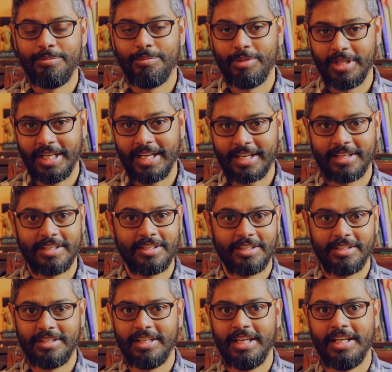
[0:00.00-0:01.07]
black,
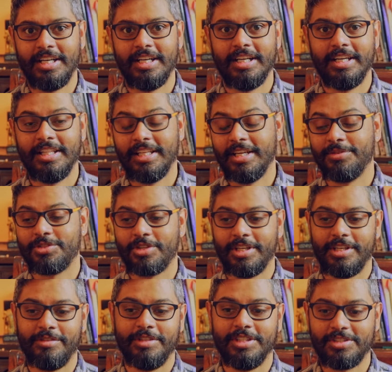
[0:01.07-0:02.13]
and then I was
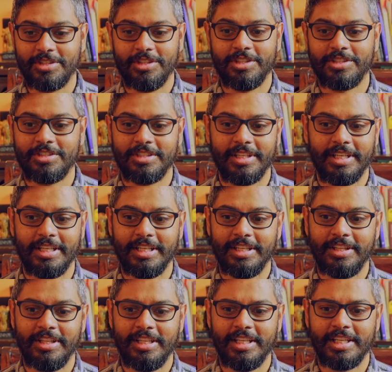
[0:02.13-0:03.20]
trying to research
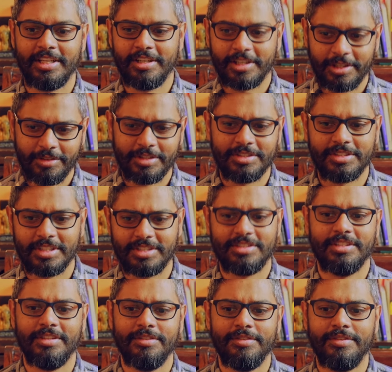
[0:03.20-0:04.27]
the
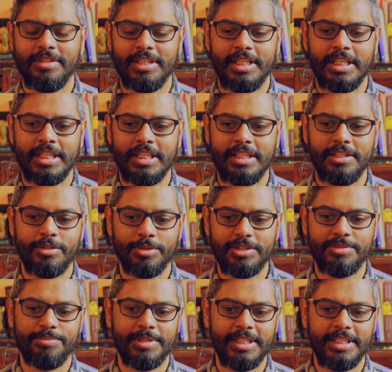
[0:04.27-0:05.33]
characteristics of the
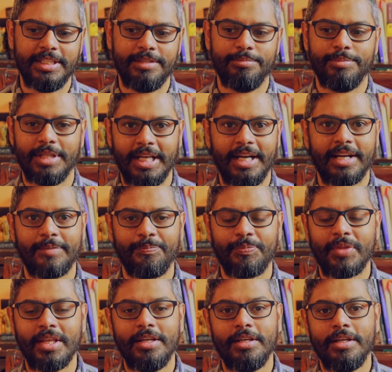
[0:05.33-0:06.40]
TWSBI black.
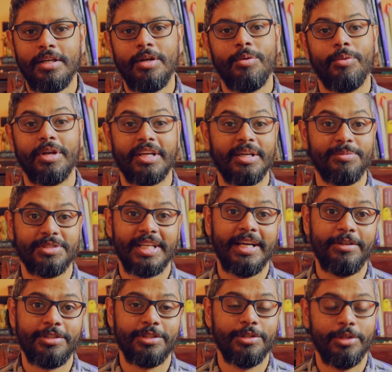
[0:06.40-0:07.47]
What it comes
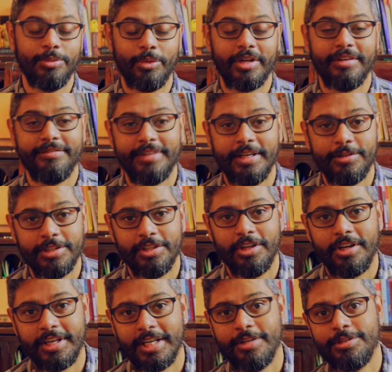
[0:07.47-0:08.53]
down to, and what I found a
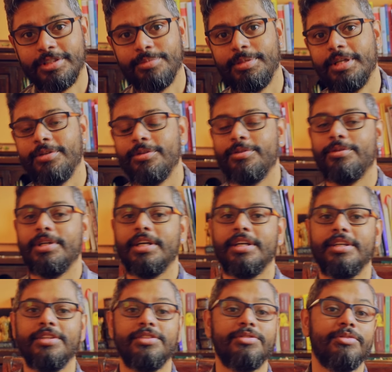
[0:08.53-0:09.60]
lot out about,
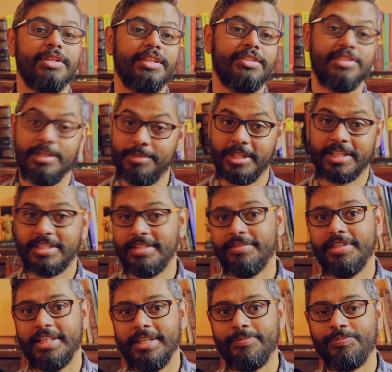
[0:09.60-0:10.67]
was really
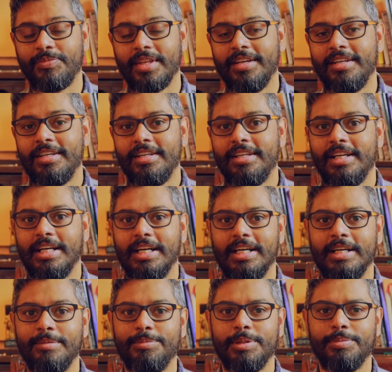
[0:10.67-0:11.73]
subjectivity.
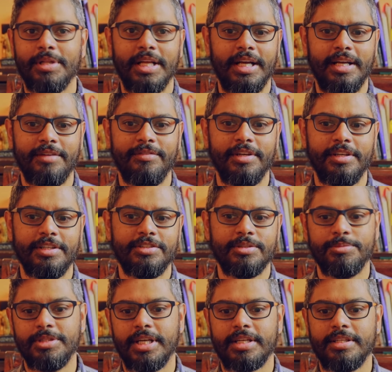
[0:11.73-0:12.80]
People had very
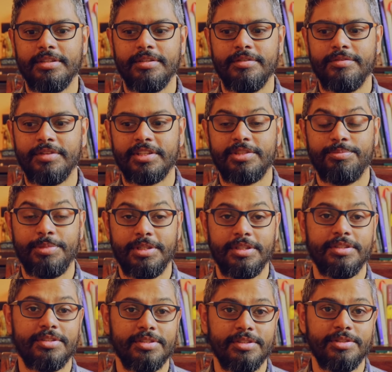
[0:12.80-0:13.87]
subjective
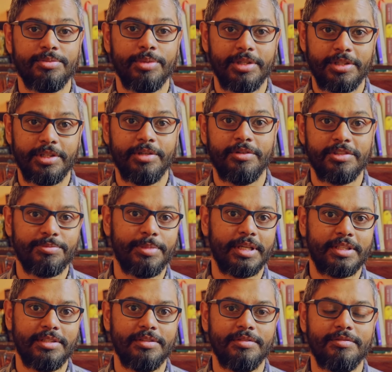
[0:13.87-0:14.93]
experiences with their
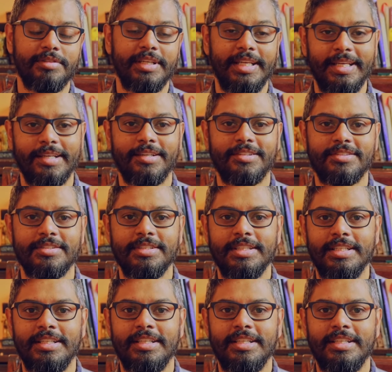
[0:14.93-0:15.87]
respective inks.